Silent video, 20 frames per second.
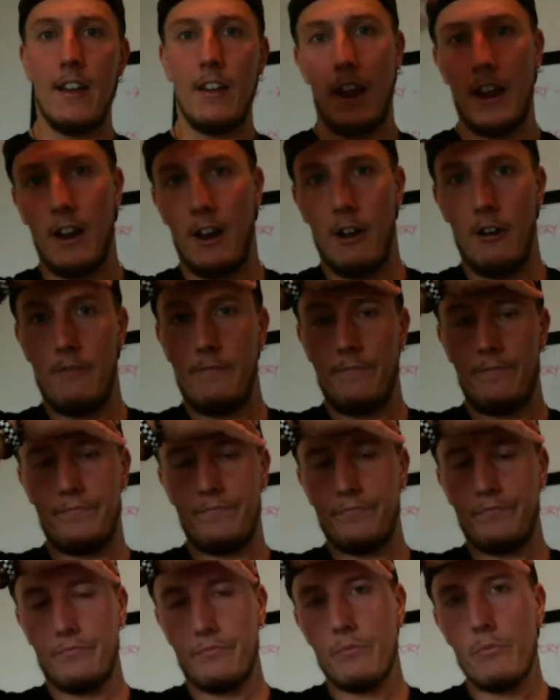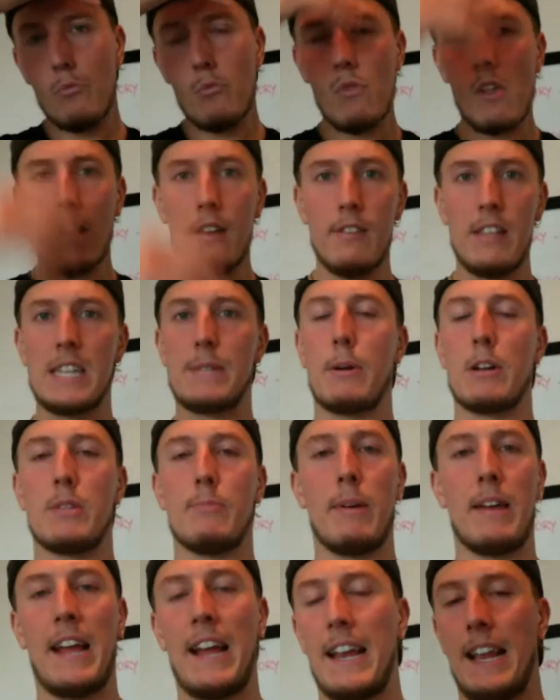and they're supposed
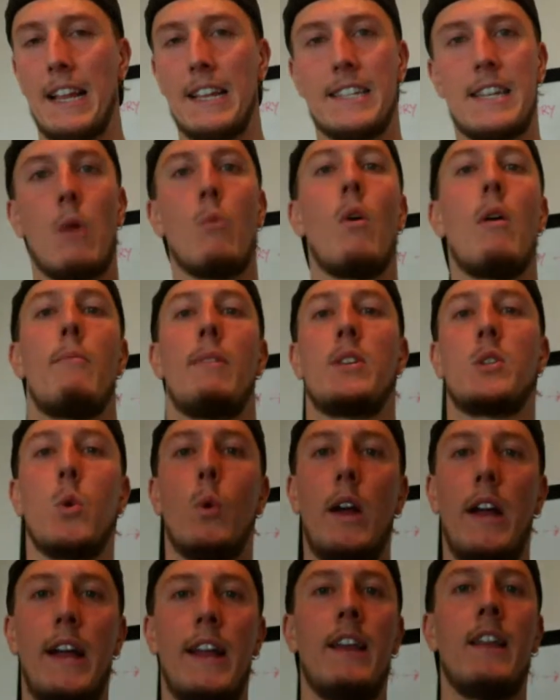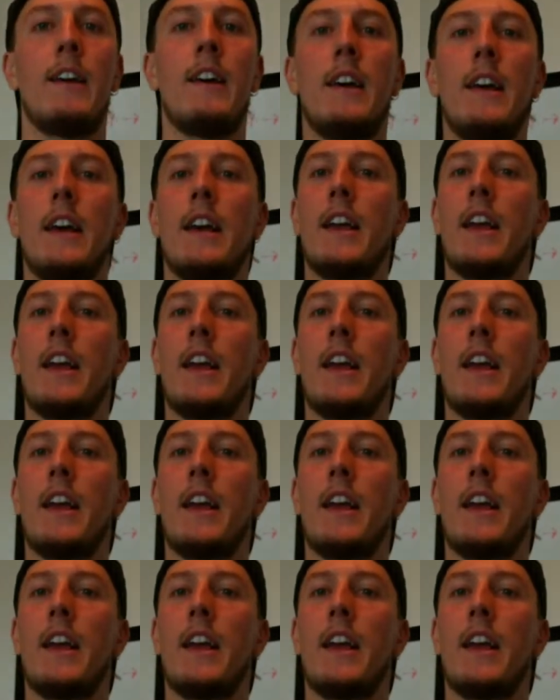to be hitting somewhere between,